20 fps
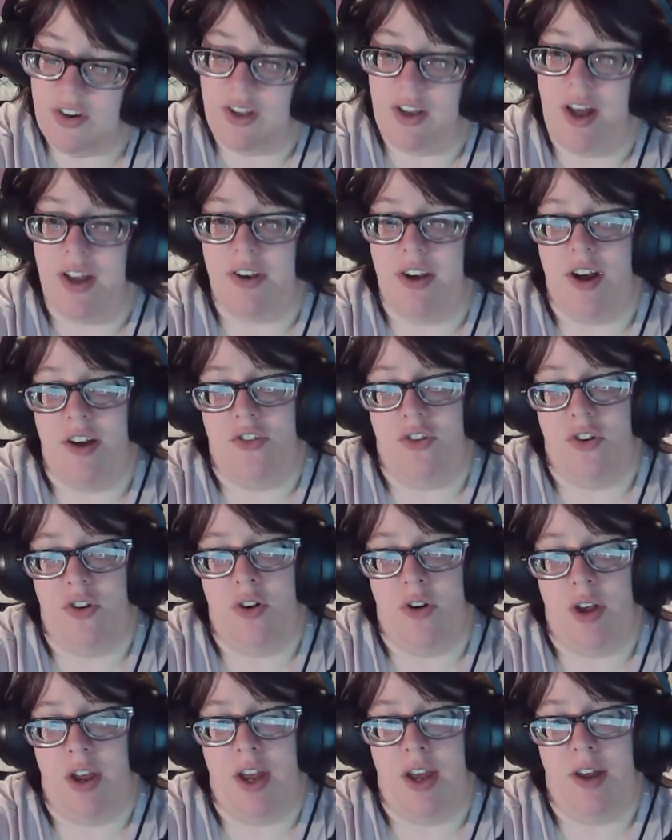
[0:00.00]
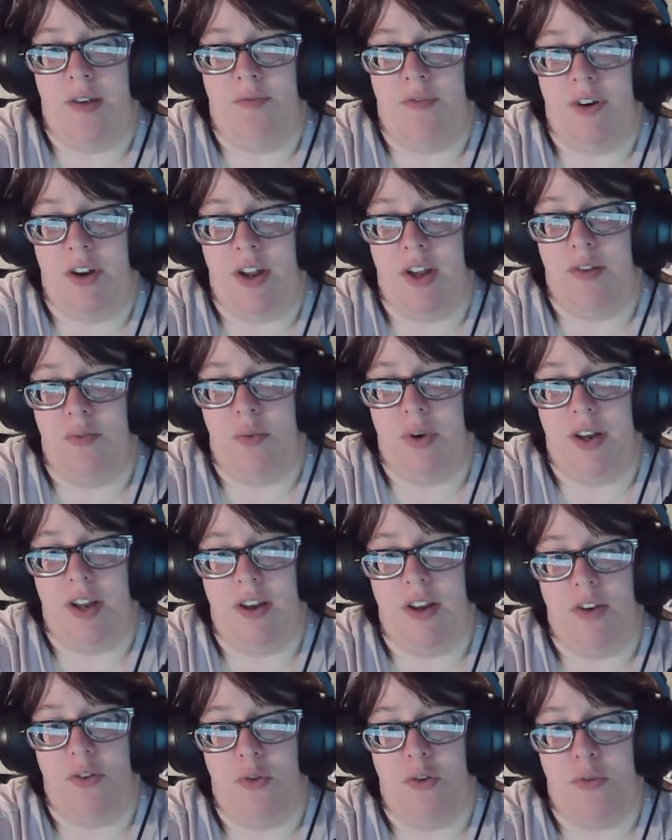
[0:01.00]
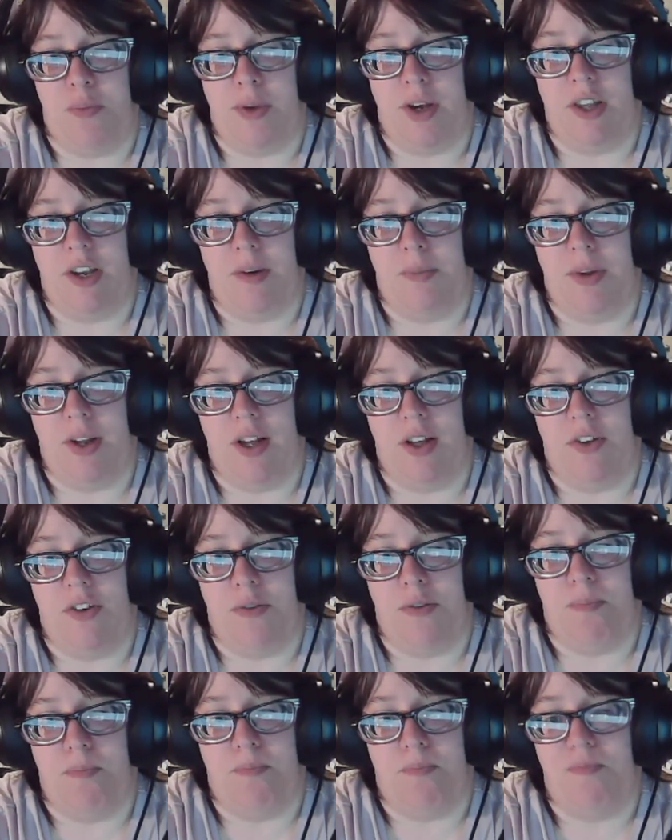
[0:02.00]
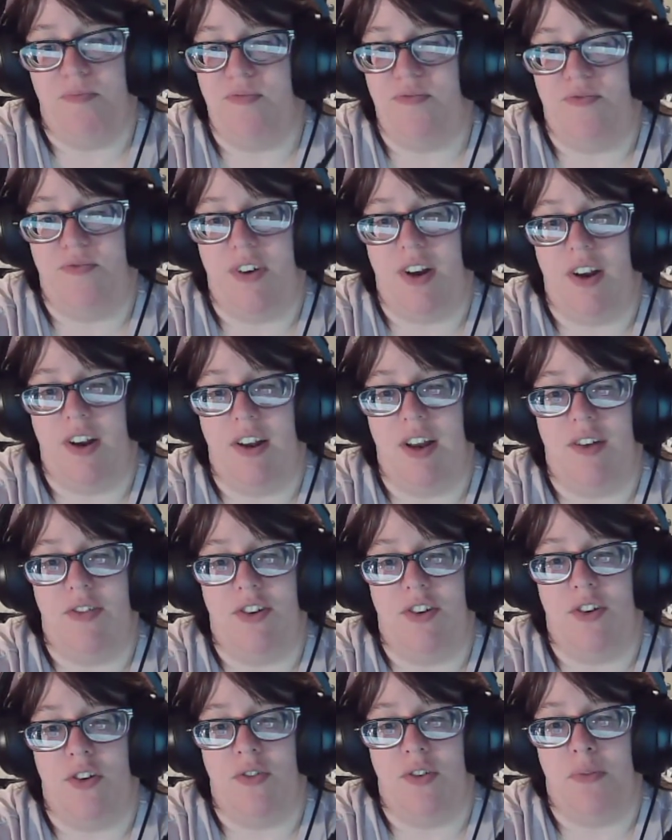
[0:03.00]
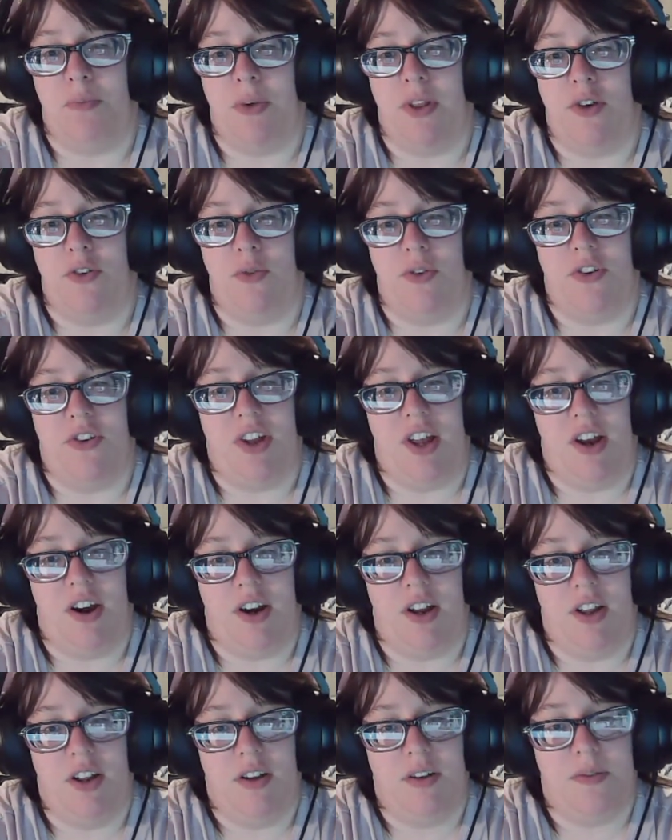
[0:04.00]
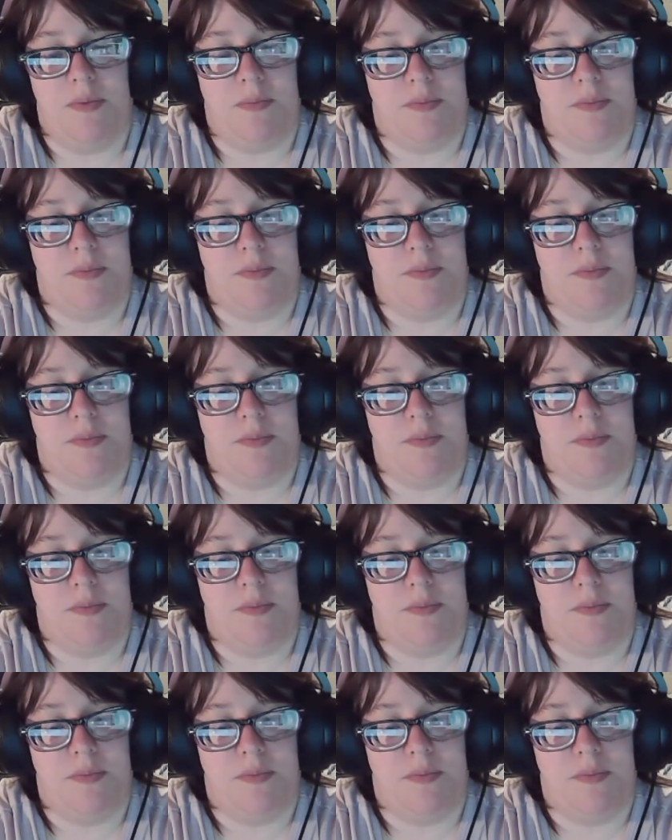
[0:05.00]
like Natsuo, can't forgive what he did to his mother because his freaking Endeavor drove his mother to insanity.